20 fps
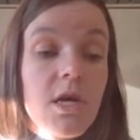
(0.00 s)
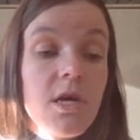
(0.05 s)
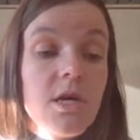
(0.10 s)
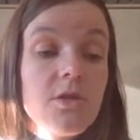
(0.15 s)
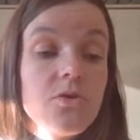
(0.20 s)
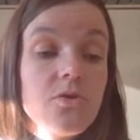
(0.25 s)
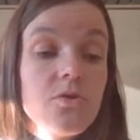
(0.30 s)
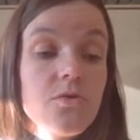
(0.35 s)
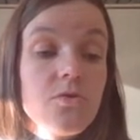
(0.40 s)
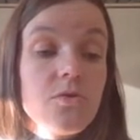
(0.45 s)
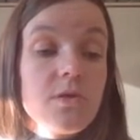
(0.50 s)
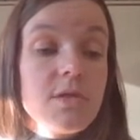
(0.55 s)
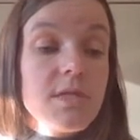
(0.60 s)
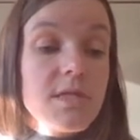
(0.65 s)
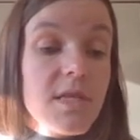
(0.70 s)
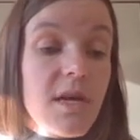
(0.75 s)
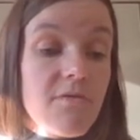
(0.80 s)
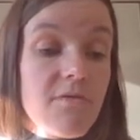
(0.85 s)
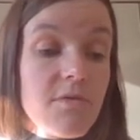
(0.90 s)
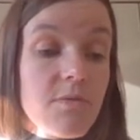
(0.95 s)
to
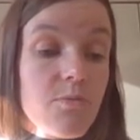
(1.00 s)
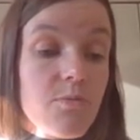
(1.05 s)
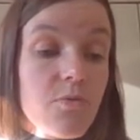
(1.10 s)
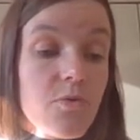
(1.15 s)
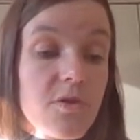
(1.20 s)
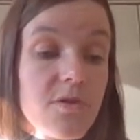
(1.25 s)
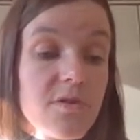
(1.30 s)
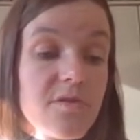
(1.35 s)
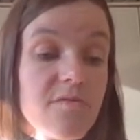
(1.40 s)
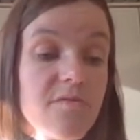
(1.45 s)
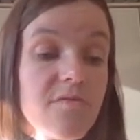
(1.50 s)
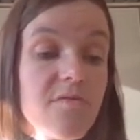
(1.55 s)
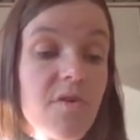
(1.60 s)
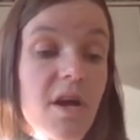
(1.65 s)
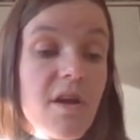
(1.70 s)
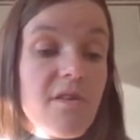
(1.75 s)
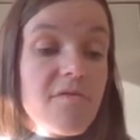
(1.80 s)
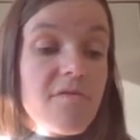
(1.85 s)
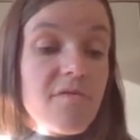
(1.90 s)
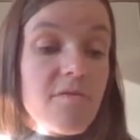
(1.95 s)
7.5
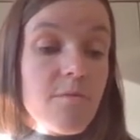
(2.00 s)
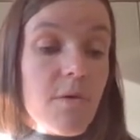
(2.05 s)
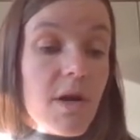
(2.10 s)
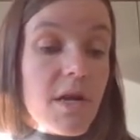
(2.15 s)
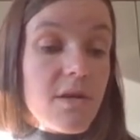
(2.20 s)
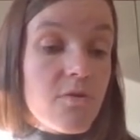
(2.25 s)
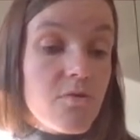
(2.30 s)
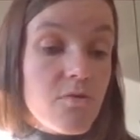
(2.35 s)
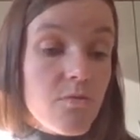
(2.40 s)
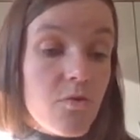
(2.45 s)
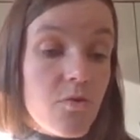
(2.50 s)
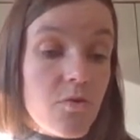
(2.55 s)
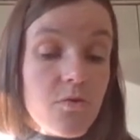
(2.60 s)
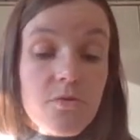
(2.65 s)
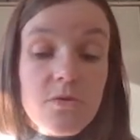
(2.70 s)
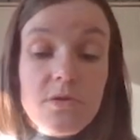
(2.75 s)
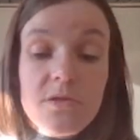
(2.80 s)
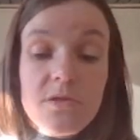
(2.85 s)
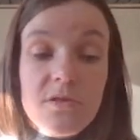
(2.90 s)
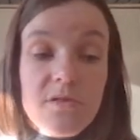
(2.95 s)

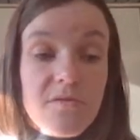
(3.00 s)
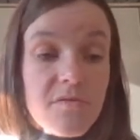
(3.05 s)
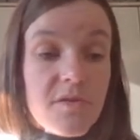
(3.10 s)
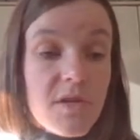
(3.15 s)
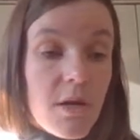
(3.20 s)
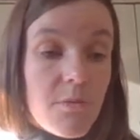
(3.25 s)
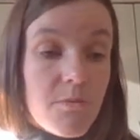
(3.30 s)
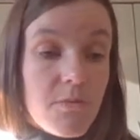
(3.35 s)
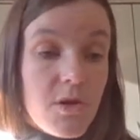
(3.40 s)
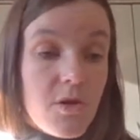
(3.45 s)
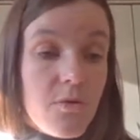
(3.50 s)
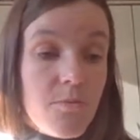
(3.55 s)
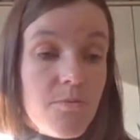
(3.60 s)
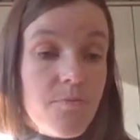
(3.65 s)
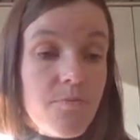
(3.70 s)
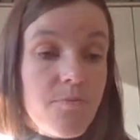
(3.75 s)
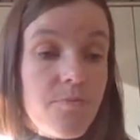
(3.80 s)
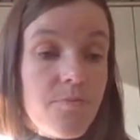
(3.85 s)
micromolars of cadmium.